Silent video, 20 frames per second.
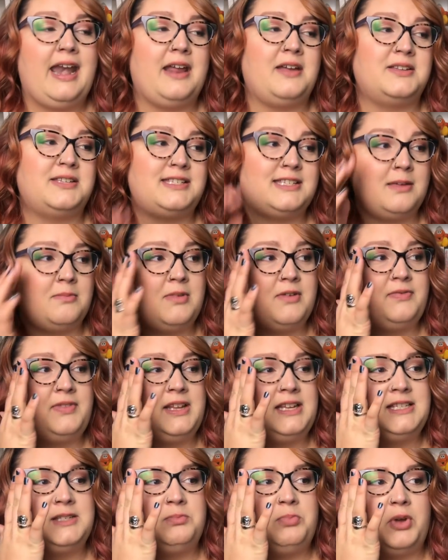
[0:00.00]
Now, some of
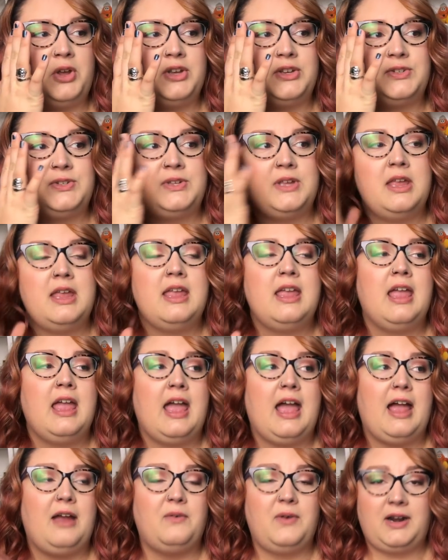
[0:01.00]
these books
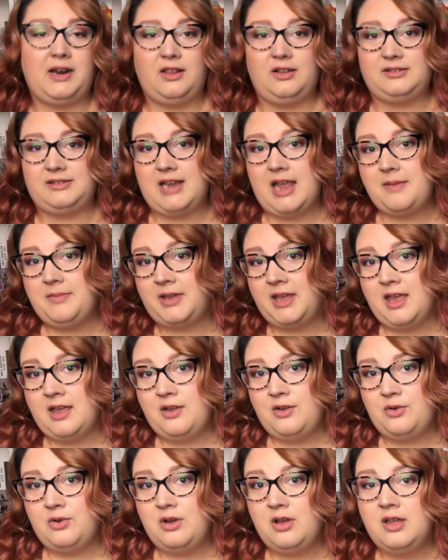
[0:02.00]
I read a long time
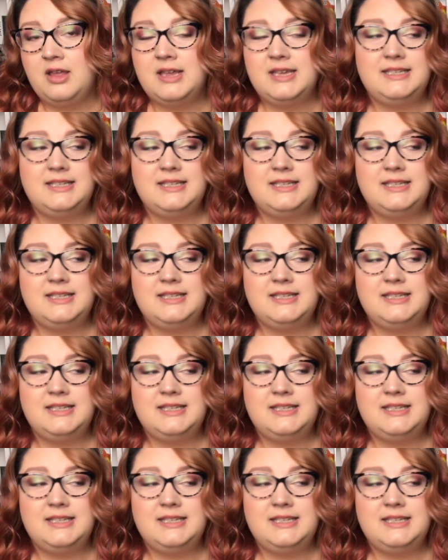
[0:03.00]
ago,